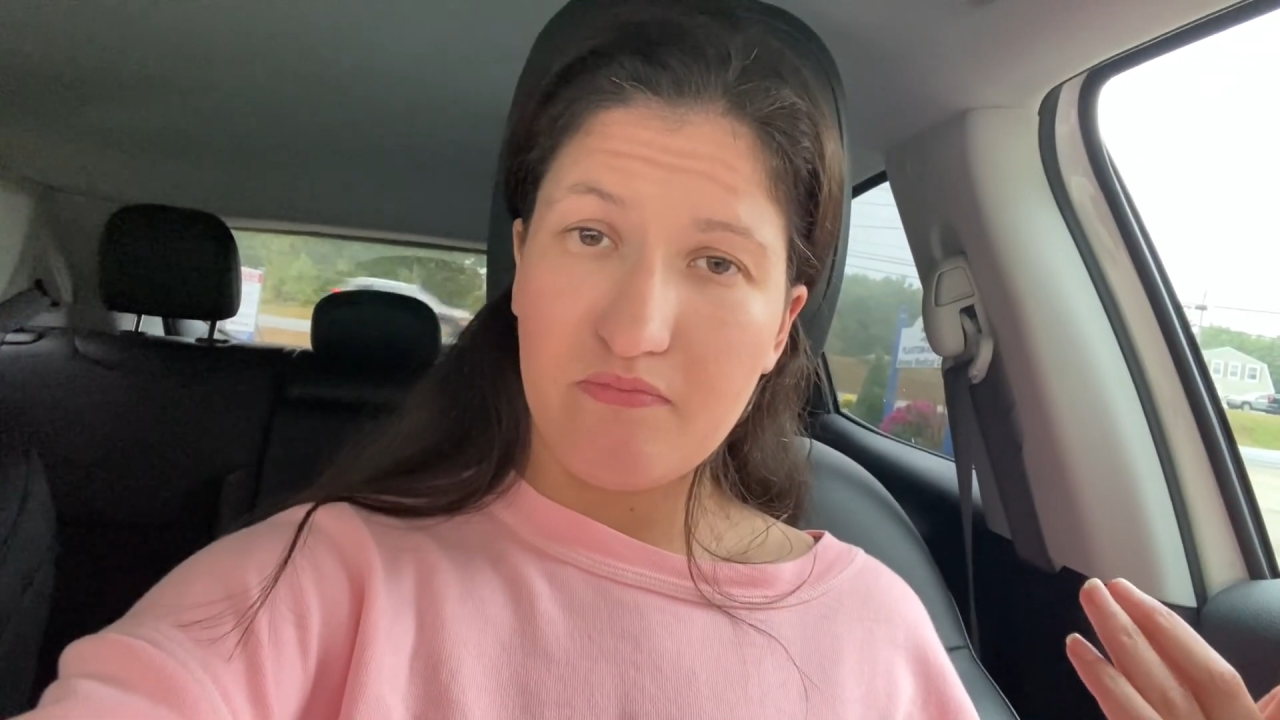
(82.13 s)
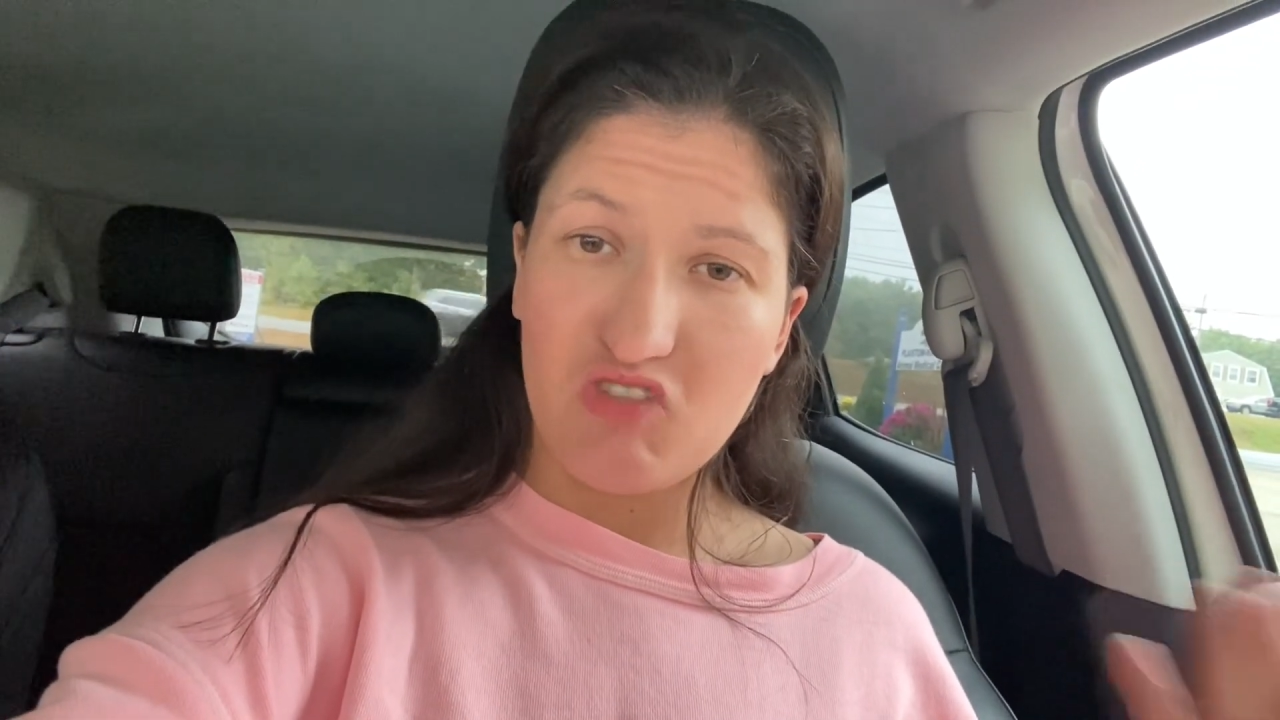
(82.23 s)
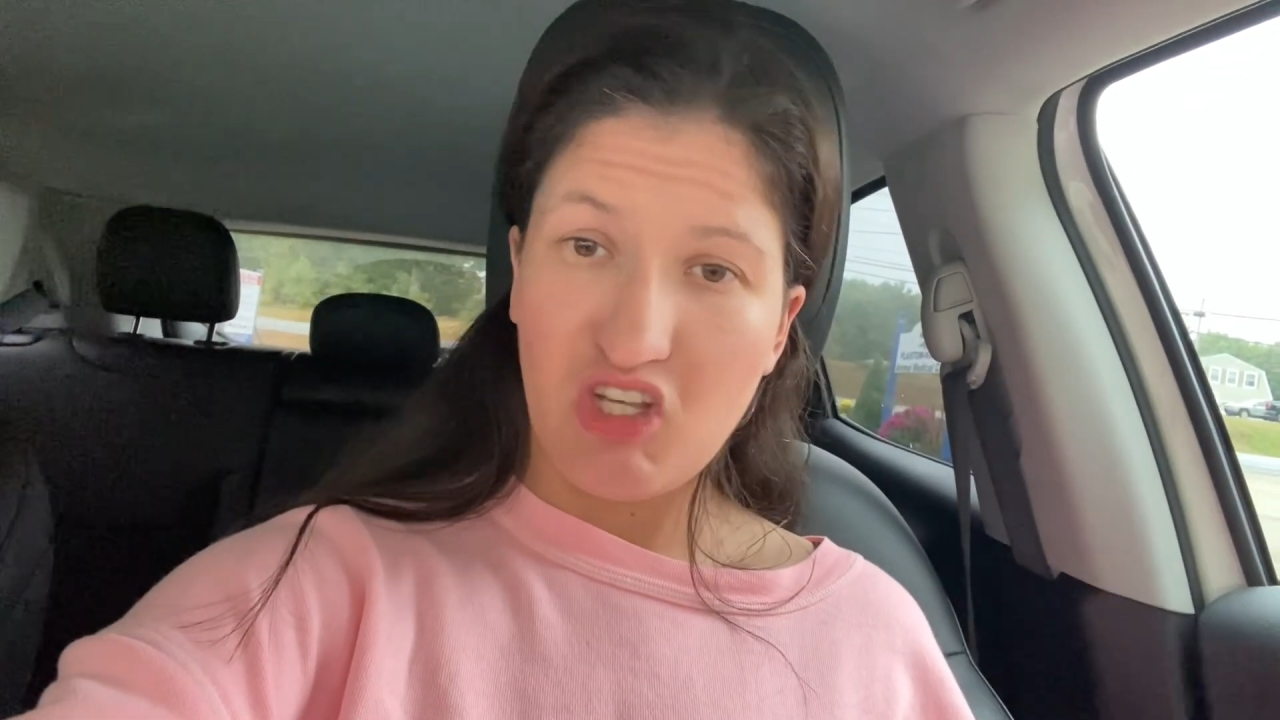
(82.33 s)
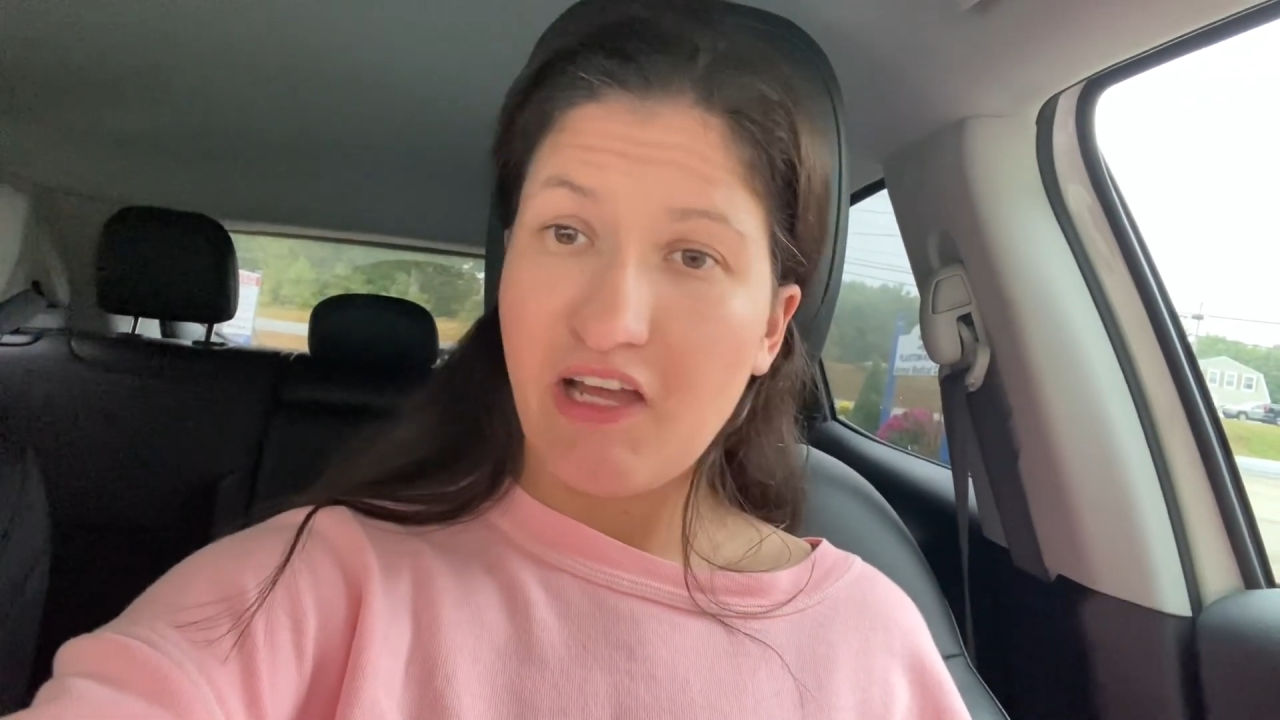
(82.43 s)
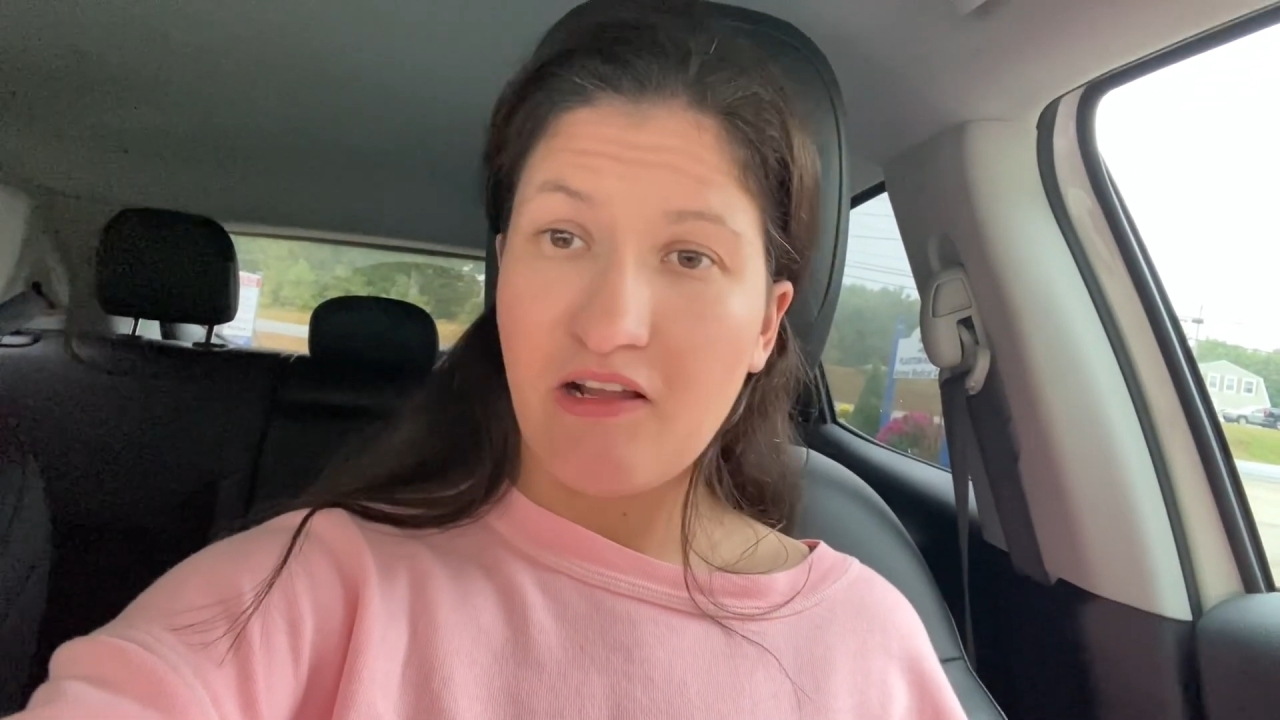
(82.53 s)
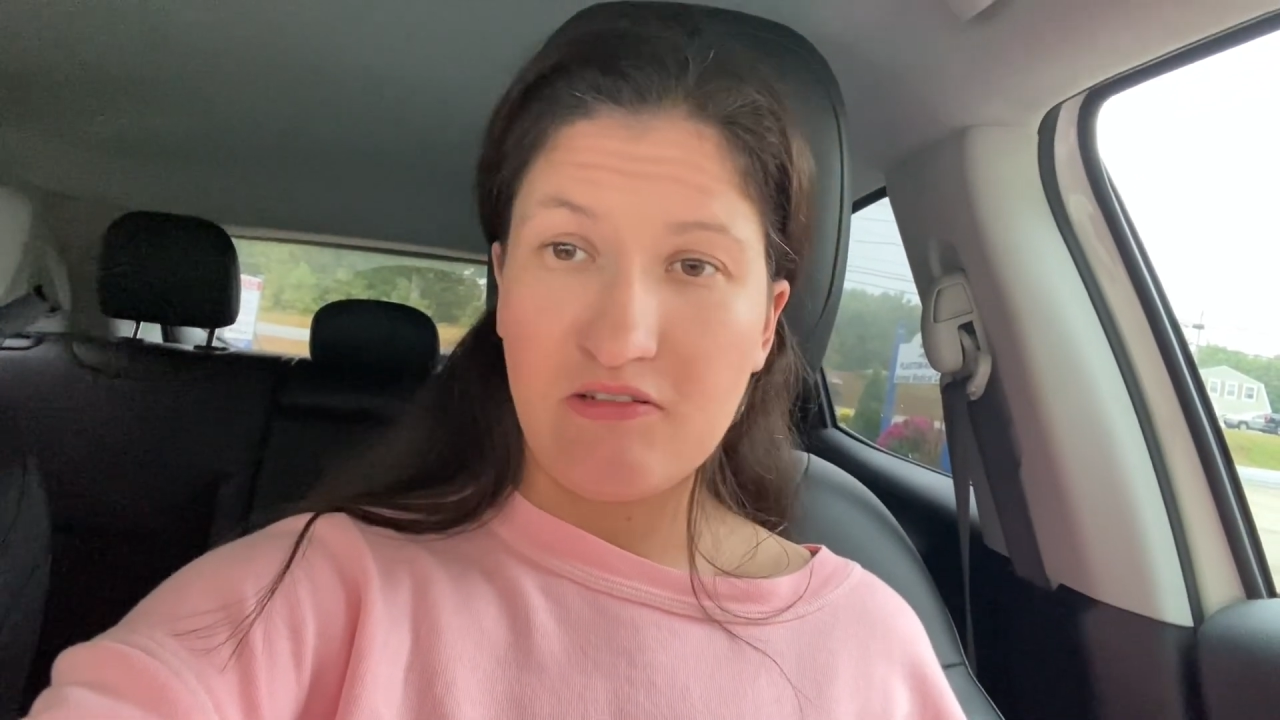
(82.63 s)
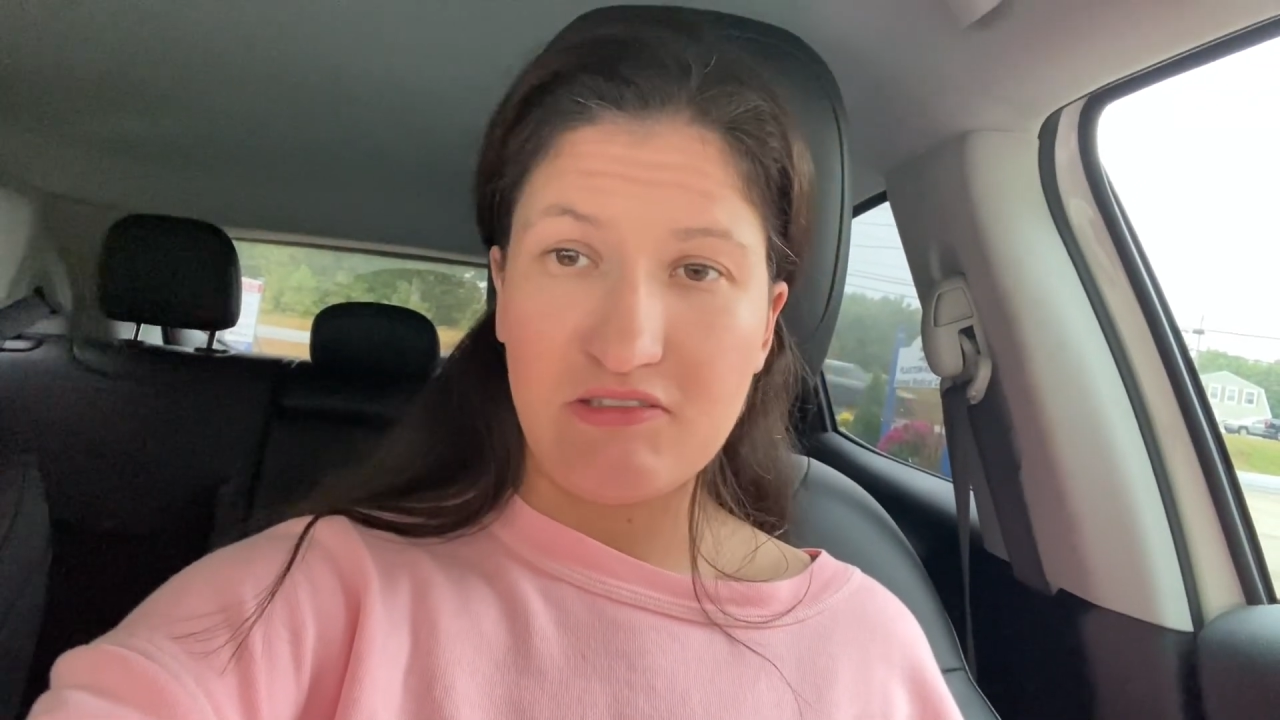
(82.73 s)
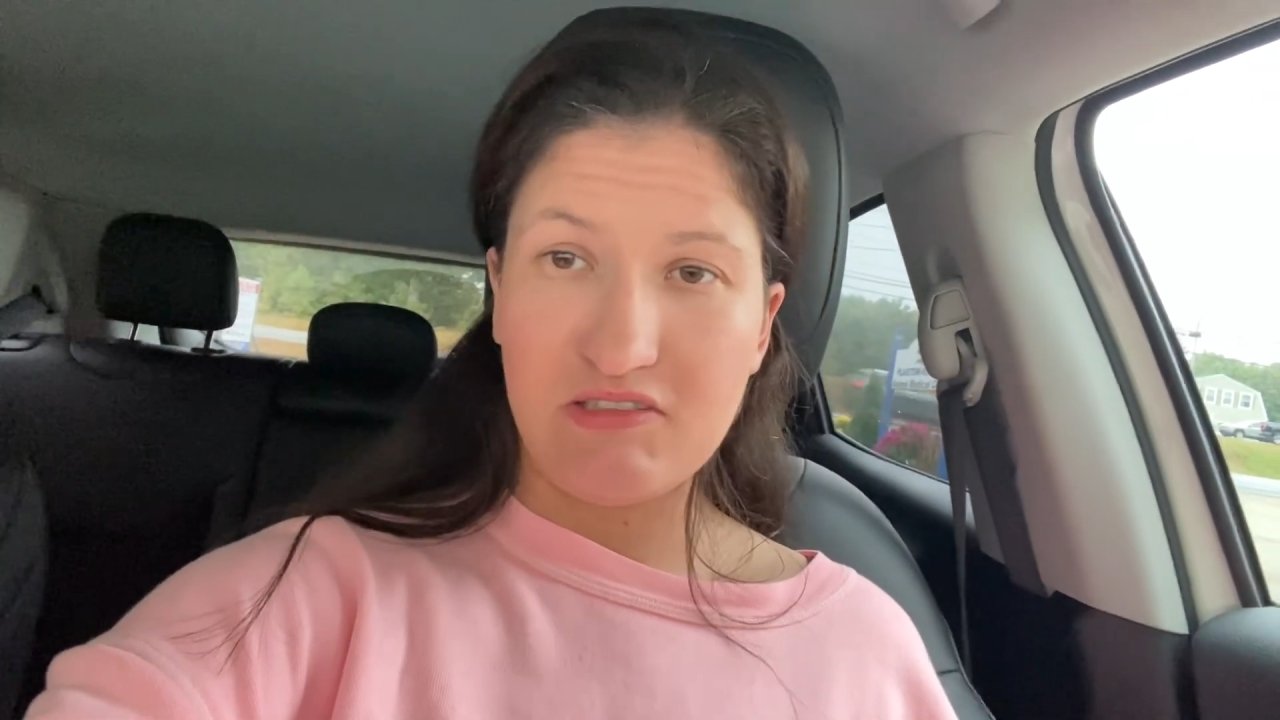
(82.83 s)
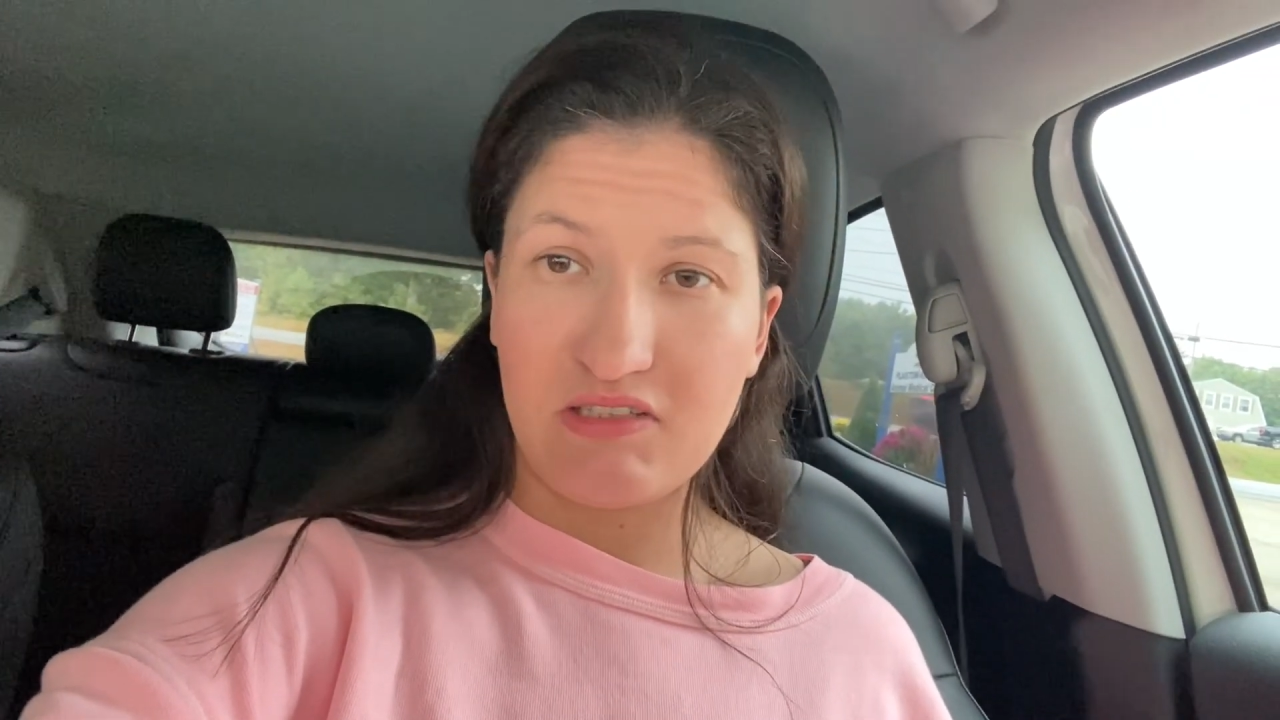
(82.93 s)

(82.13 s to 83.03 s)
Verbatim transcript: channel is